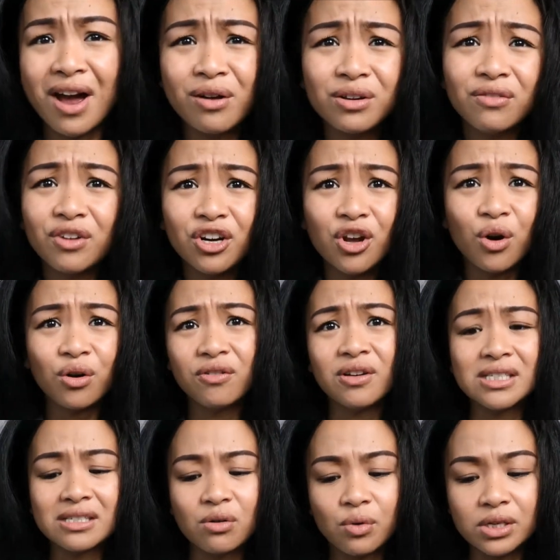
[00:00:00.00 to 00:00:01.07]
I don't even know if
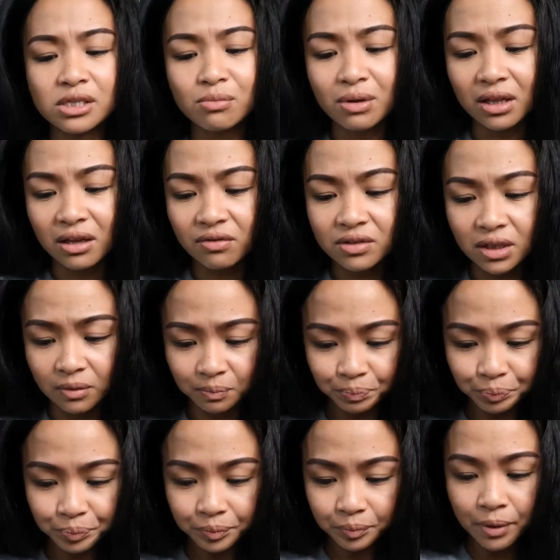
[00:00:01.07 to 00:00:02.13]
it's going to be lifted.
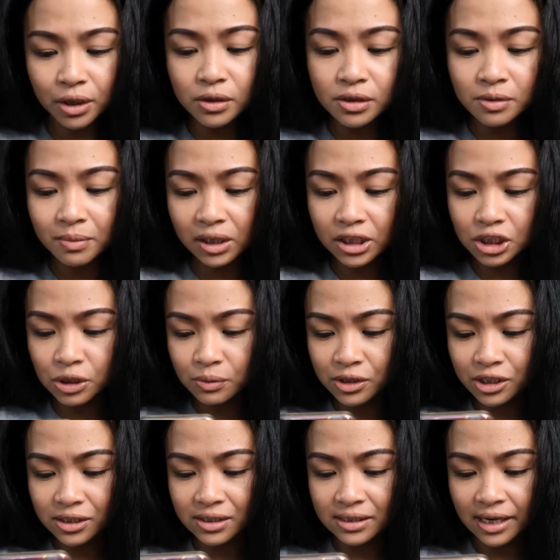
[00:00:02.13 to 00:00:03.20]
But ultimately, she
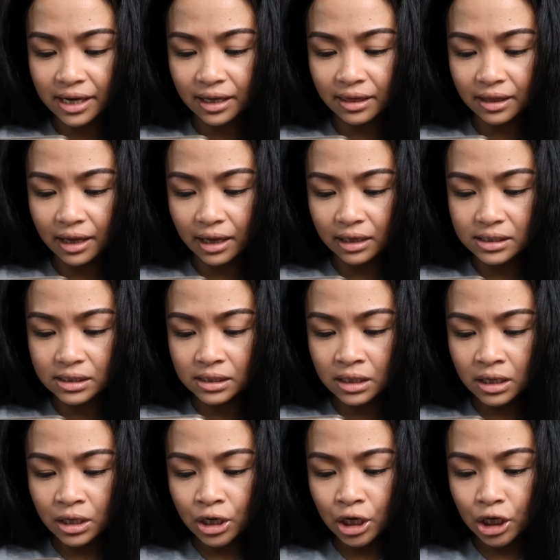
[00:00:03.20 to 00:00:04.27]
was just saying that,
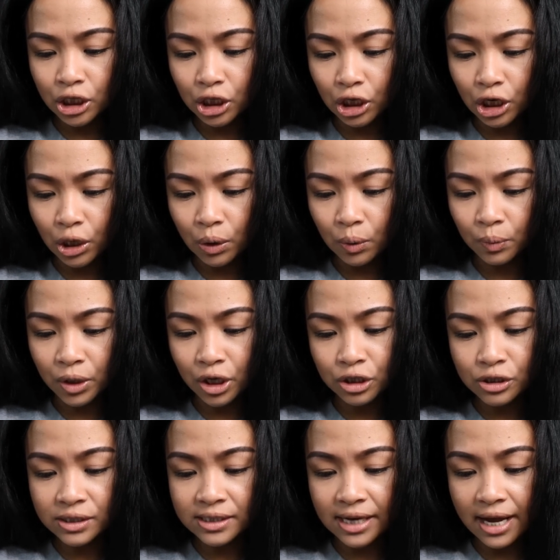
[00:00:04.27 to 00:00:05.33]
you know, "We
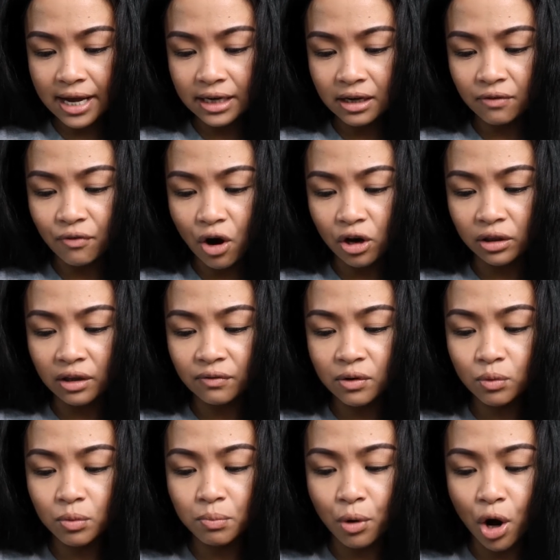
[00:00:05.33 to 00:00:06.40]
understand if our
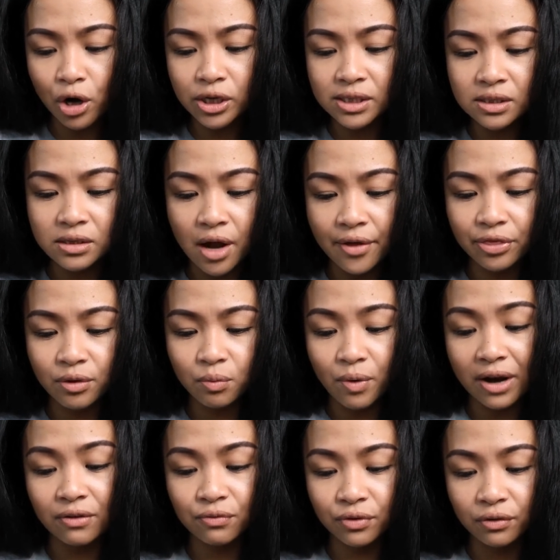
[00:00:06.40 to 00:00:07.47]
living room bar is not the
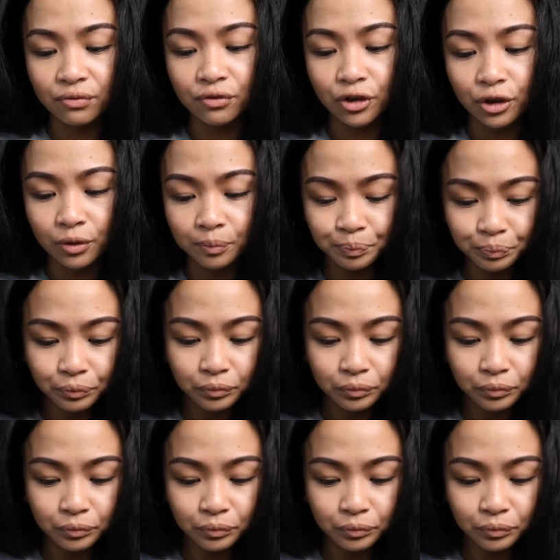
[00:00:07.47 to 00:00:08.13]
right fit for you.